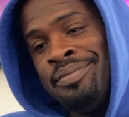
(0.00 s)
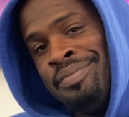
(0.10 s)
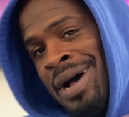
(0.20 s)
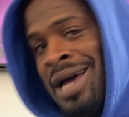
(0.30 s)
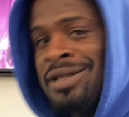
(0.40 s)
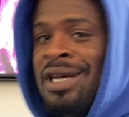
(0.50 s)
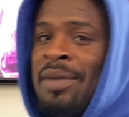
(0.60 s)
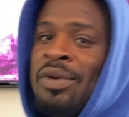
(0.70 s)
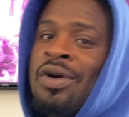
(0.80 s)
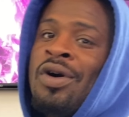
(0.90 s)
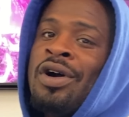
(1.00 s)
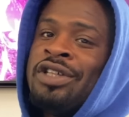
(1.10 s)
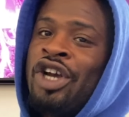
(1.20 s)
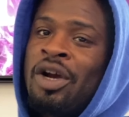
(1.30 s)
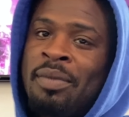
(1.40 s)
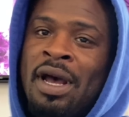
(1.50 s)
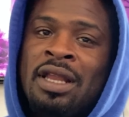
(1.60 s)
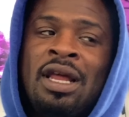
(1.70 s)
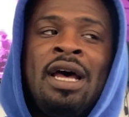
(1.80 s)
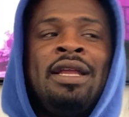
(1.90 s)
buy the type of cars that everybody
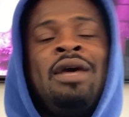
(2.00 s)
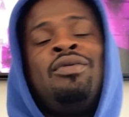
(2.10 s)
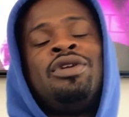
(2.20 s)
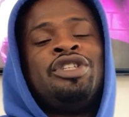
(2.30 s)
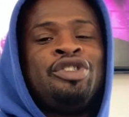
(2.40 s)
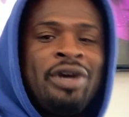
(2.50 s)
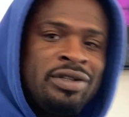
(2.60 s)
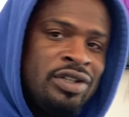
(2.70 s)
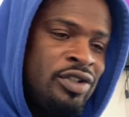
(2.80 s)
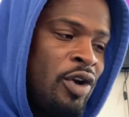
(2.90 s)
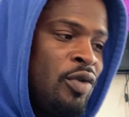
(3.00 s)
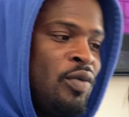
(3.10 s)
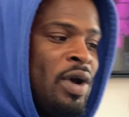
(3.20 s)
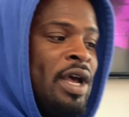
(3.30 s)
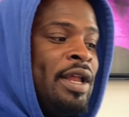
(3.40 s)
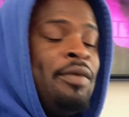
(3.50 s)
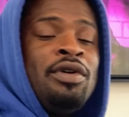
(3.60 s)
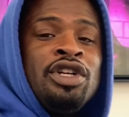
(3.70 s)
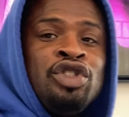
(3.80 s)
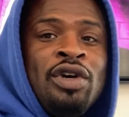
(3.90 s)
like. They want to dress a certain way. They
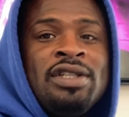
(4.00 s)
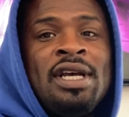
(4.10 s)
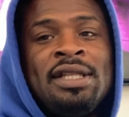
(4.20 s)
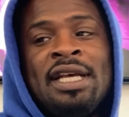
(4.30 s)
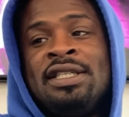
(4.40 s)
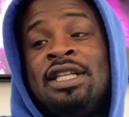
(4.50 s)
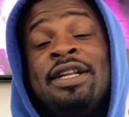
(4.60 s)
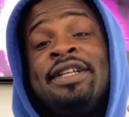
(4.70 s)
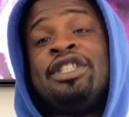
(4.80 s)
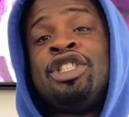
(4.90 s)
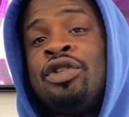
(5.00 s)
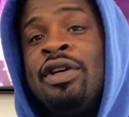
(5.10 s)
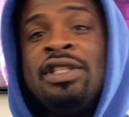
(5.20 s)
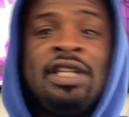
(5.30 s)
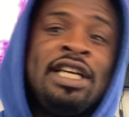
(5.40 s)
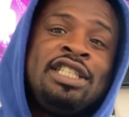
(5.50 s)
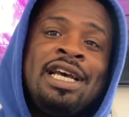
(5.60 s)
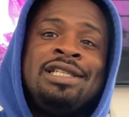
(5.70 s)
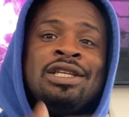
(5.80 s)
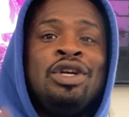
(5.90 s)
want to dress like they still in the streets and they
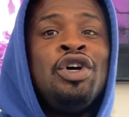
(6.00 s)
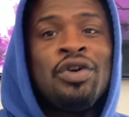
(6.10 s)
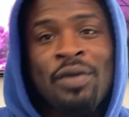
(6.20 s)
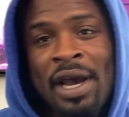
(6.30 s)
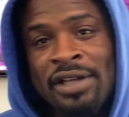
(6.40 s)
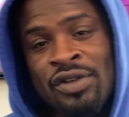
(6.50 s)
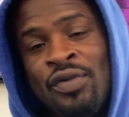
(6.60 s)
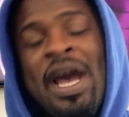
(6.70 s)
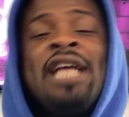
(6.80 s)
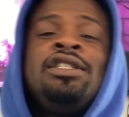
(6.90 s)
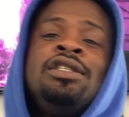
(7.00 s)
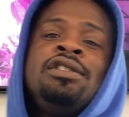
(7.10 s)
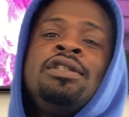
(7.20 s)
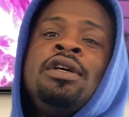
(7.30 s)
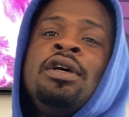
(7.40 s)
chasing hood rats and ratchets.